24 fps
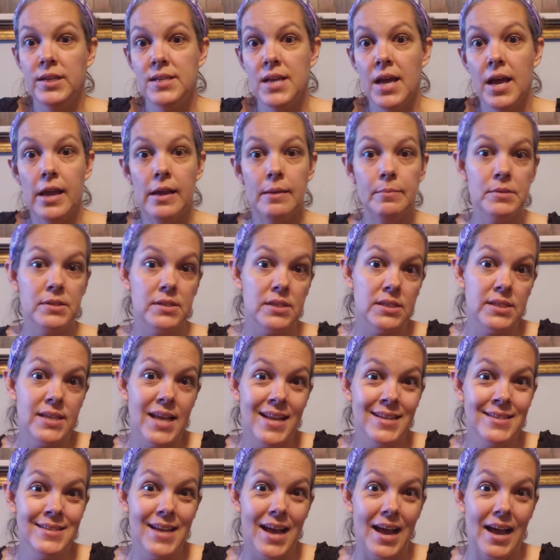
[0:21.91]
times to
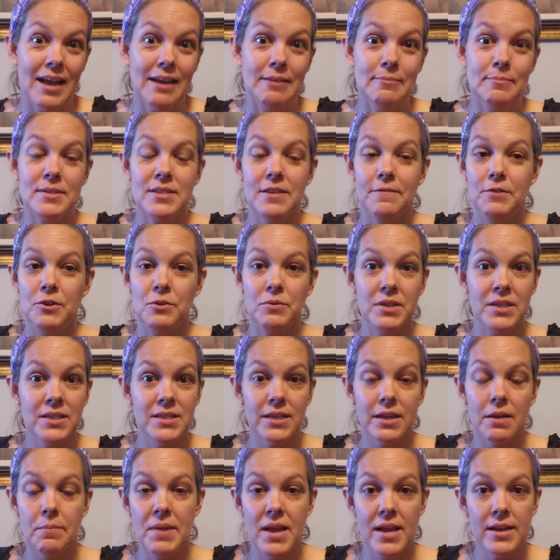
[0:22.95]
10 times if you need to
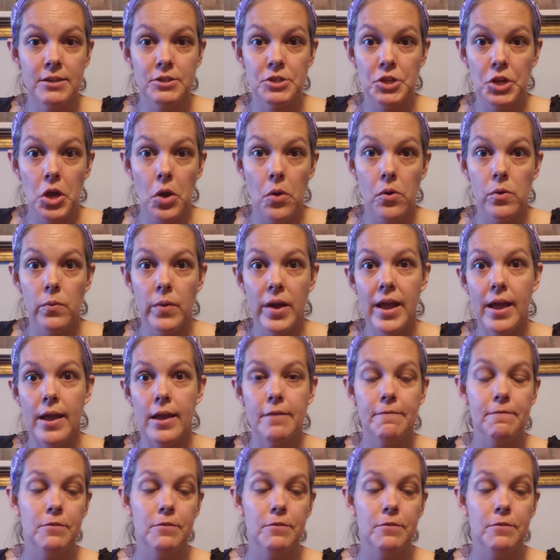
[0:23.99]
command it to go away.